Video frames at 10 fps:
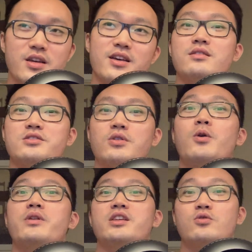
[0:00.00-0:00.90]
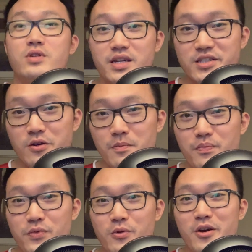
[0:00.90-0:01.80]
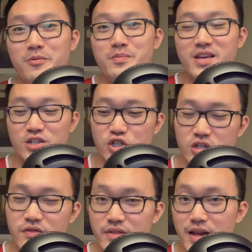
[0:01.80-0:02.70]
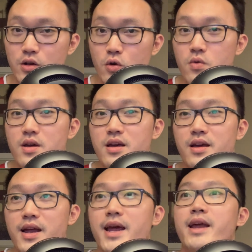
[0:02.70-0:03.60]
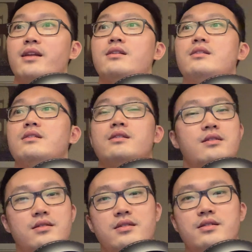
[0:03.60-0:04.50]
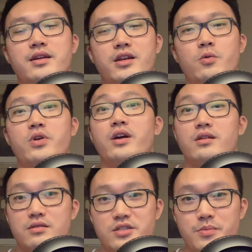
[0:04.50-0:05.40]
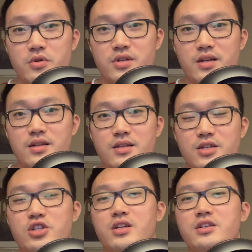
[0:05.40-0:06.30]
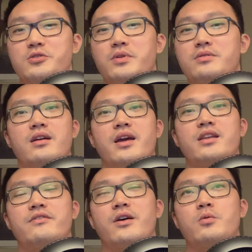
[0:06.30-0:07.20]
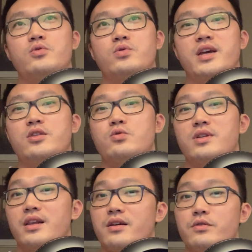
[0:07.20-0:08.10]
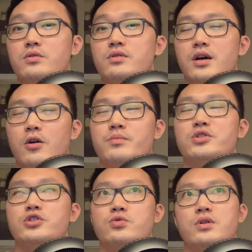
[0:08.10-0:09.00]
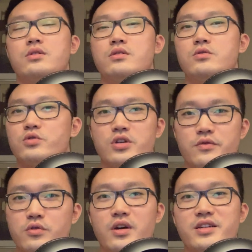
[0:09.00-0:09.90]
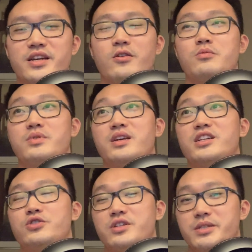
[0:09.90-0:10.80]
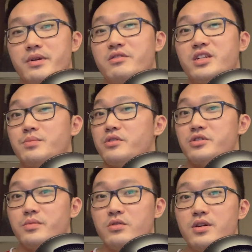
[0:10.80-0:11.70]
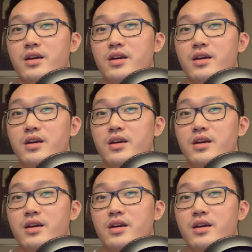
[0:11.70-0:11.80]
So I will need you guys' help to help me achieve that goal, and in a way, you're supporting the channel as well. And if I were to get to that level, I'll be sure to share with you guys, and I'll be as transparent as possible,